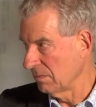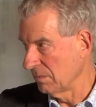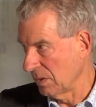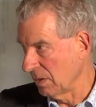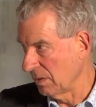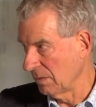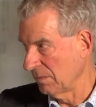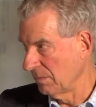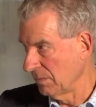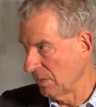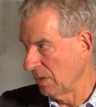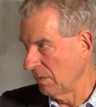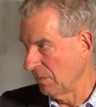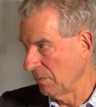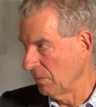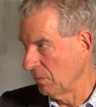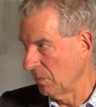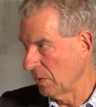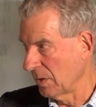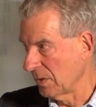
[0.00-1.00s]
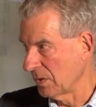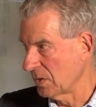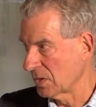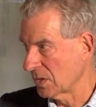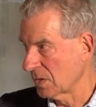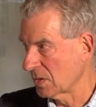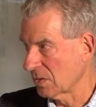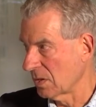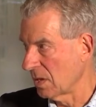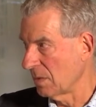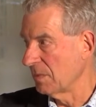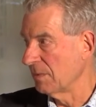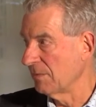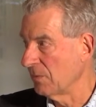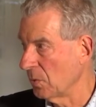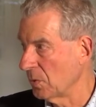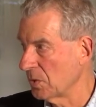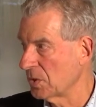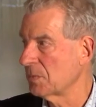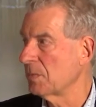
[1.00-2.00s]
what I just described, the
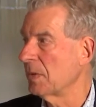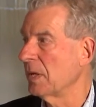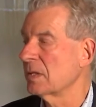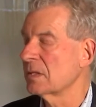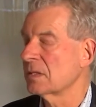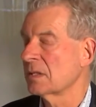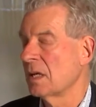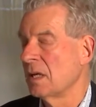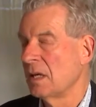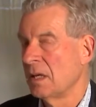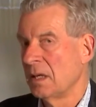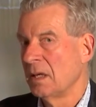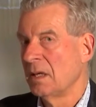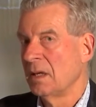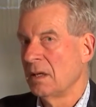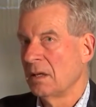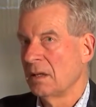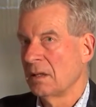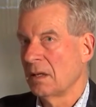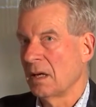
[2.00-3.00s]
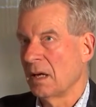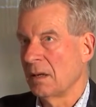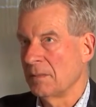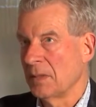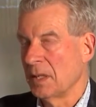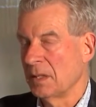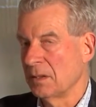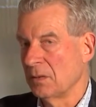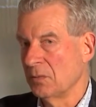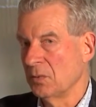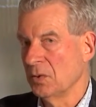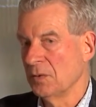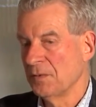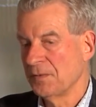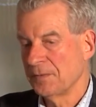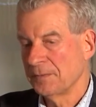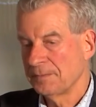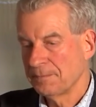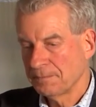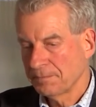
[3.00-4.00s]
void space. And the
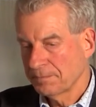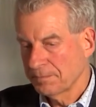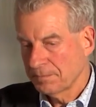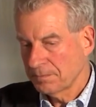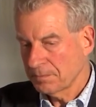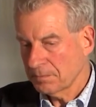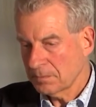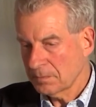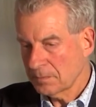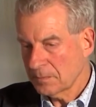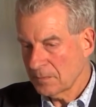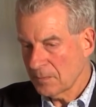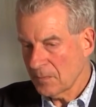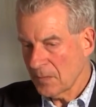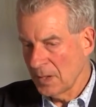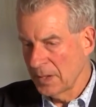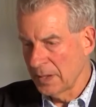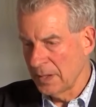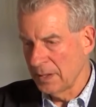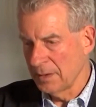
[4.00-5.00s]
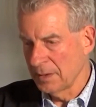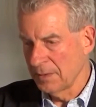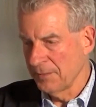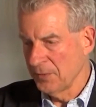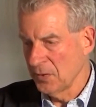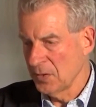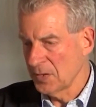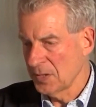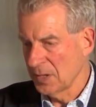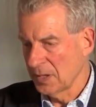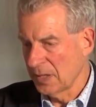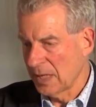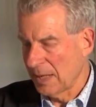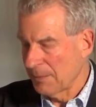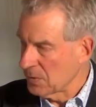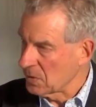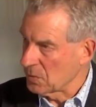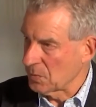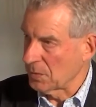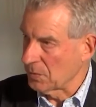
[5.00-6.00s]
roof, again, the first thing that
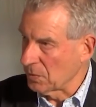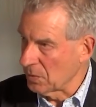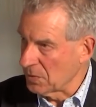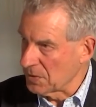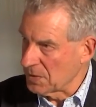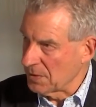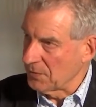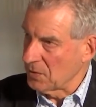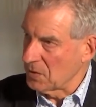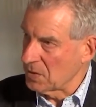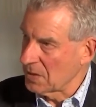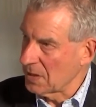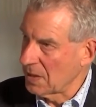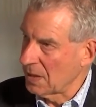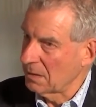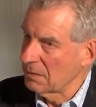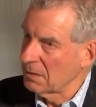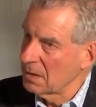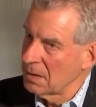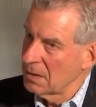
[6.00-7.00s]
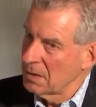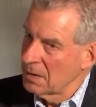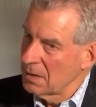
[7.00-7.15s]
happens with roofs, if you start